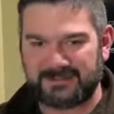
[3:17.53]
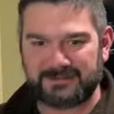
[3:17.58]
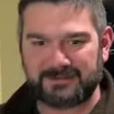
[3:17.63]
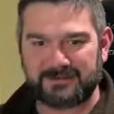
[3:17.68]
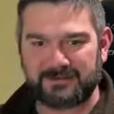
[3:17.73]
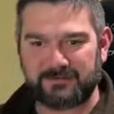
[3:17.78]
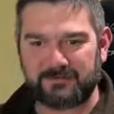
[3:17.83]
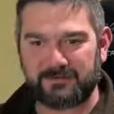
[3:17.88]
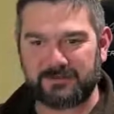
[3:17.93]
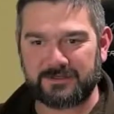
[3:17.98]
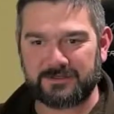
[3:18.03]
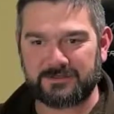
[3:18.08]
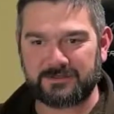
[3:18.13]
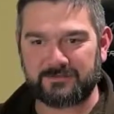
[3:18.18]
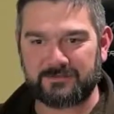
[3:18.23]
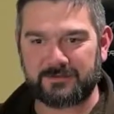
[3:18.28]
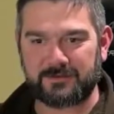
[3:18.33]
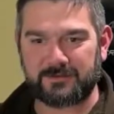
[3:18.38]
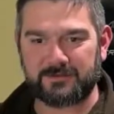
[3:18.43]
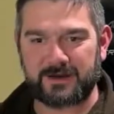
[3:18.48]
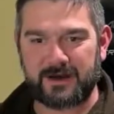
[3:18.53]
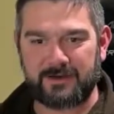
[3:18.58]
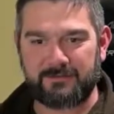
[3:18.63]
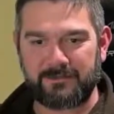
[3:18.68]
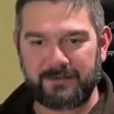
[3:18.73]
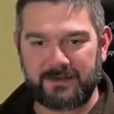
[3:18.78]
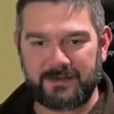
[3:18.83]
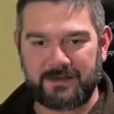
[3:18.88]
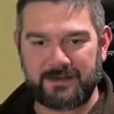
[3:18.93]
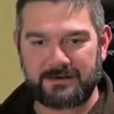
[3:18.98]
hopefully someone will pop
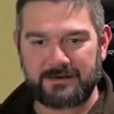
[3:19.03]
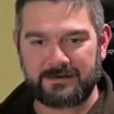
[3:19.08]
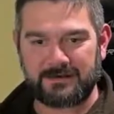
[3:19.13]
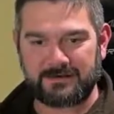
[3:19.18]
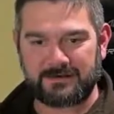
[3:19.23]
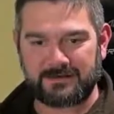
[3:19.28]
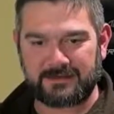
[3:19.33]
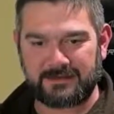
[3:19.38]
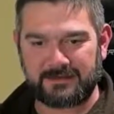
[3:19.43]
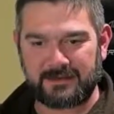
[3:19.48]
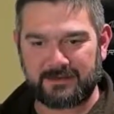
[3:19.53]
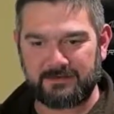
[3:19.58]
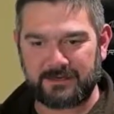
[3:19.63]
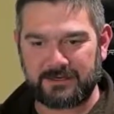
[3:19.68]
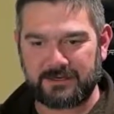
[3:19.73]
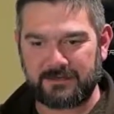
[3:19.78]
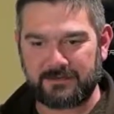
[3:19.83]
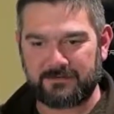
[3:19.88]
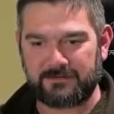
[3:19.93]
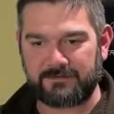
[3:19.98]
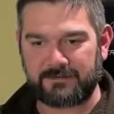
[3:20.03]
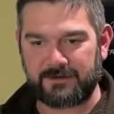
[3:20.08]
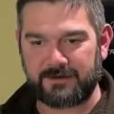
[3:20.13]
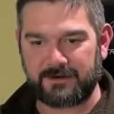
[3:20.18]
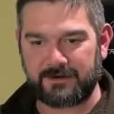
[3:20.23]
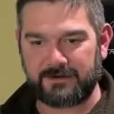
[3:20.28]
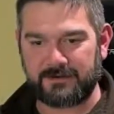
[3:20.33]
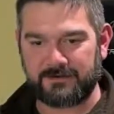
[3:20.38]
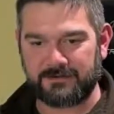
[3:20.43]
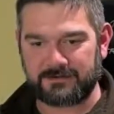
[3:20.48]
in here and can let me know if the
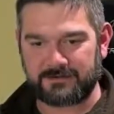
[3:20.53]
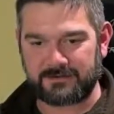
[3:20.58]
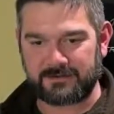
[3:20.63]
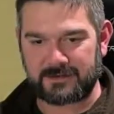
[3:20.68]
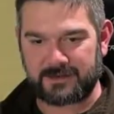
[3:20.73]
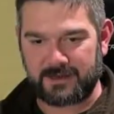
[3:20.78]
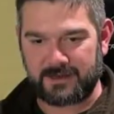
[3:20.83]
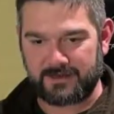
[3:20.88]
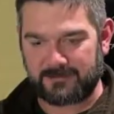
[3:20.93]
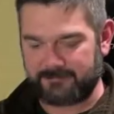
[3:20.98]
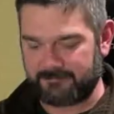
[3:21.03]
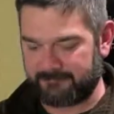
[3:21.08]
audio is okay.